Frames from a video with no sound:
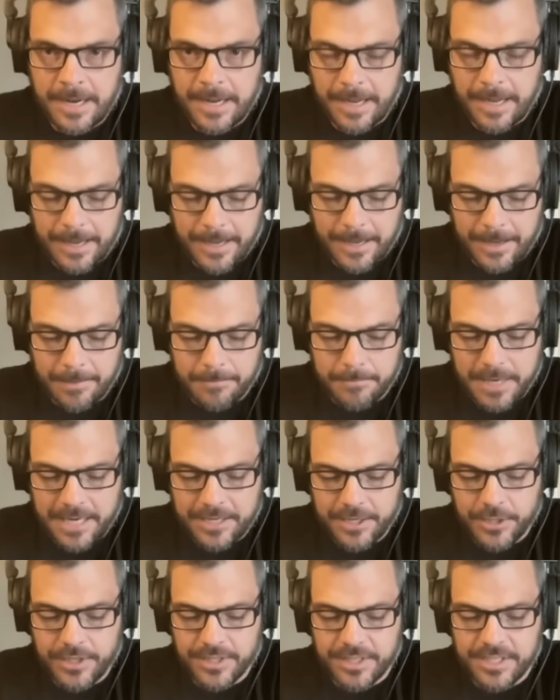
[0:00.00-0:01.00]
And
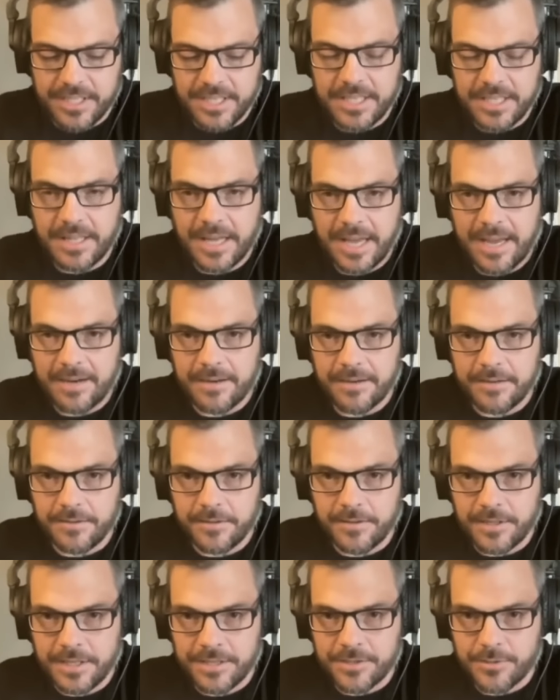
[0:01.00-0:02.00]
you can see that
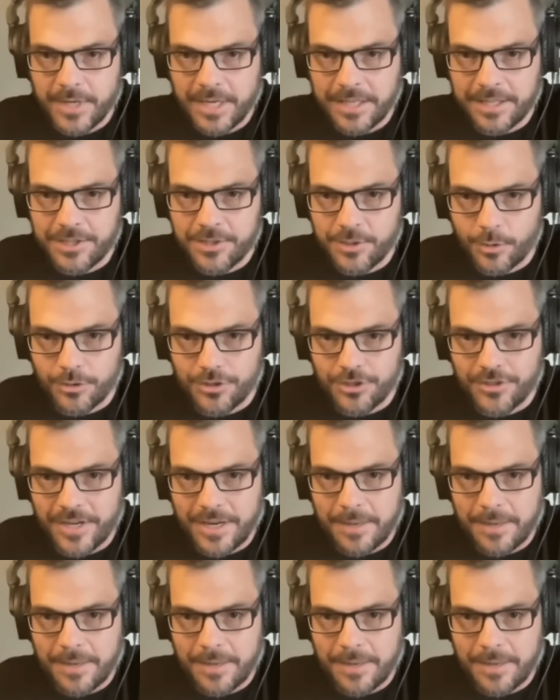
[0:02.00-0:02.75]
the Israeli soldier there